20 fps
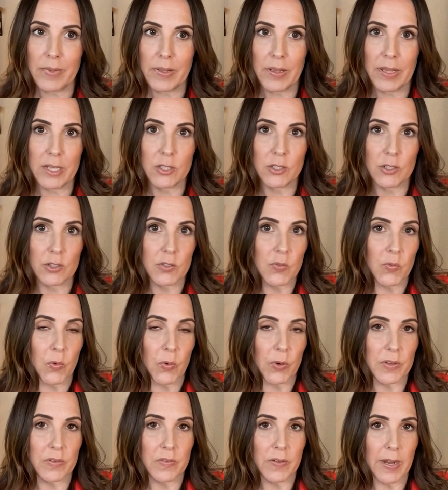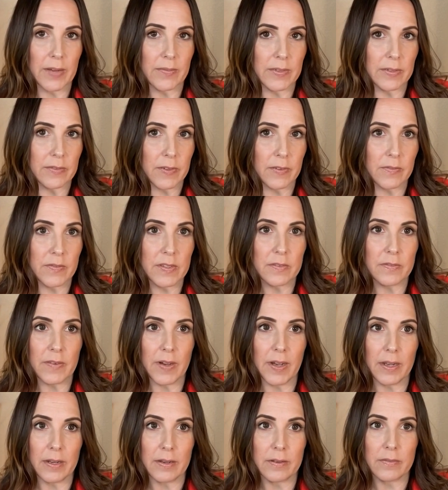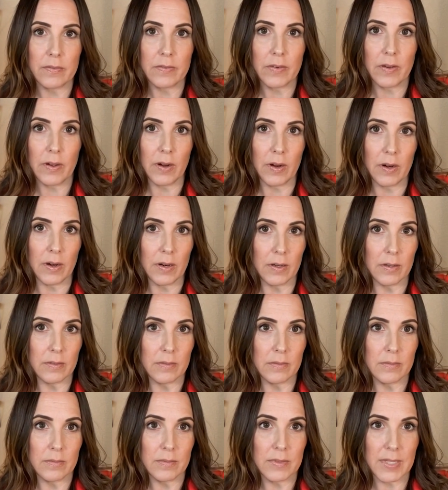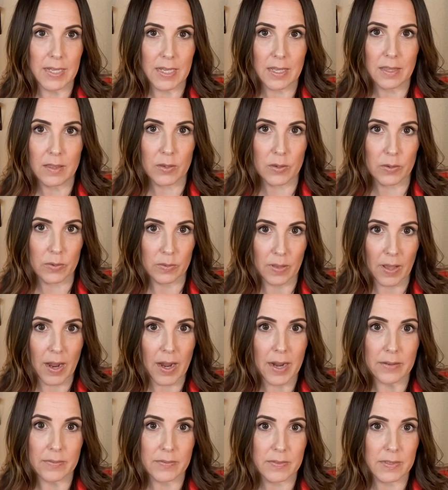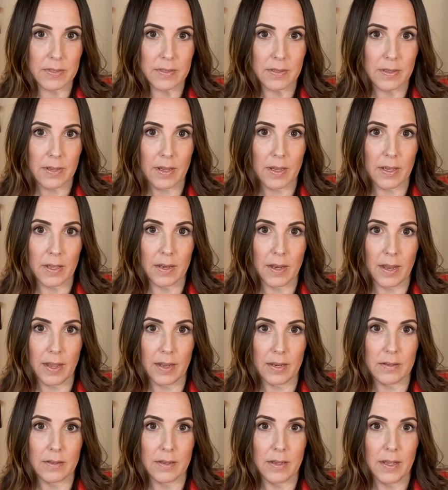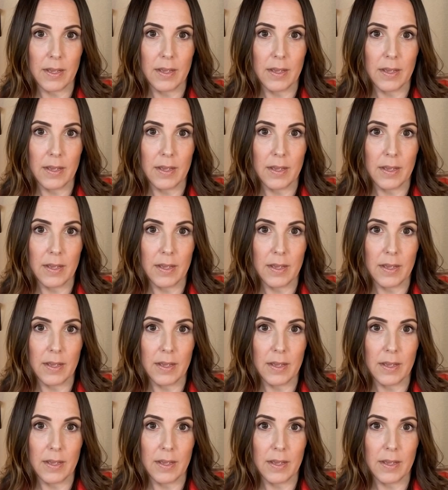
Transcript: ages 45 to 55 are taking their own lives and